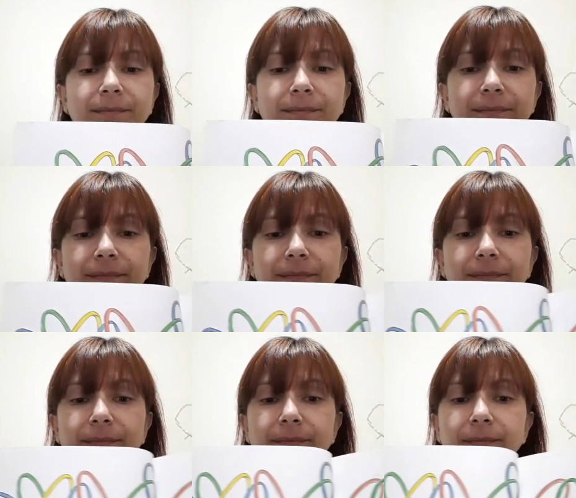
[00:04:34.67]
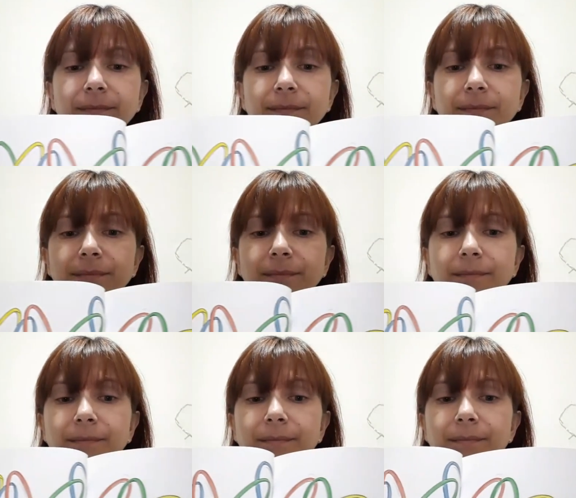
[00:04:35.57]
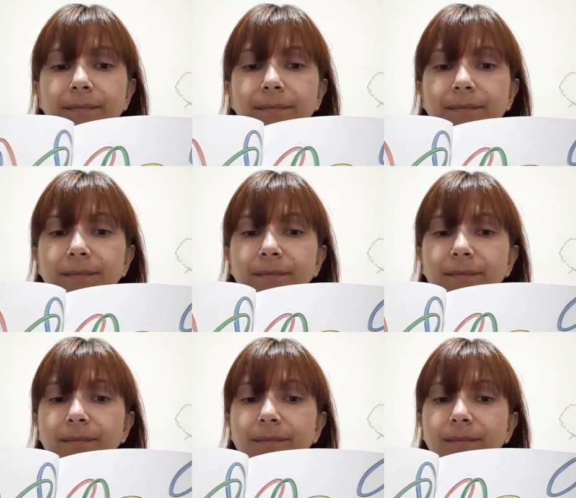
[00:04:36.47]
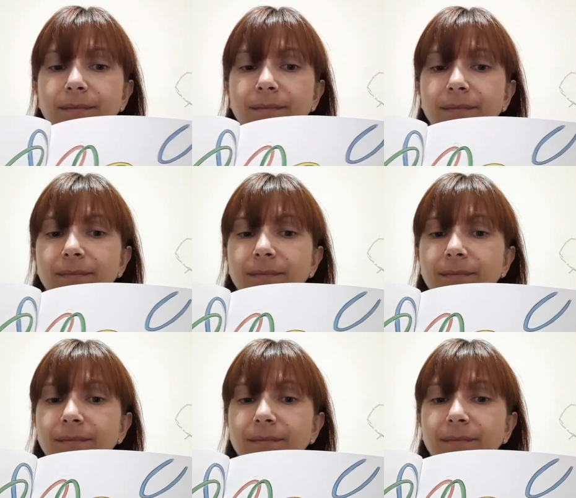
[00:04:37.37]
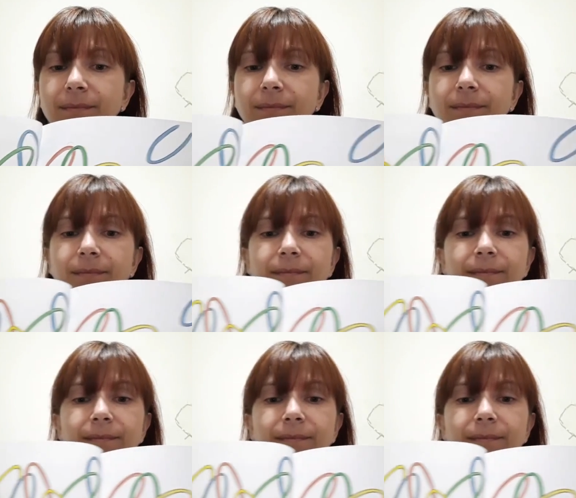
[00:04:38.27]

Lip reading: No one is speaking in this clip.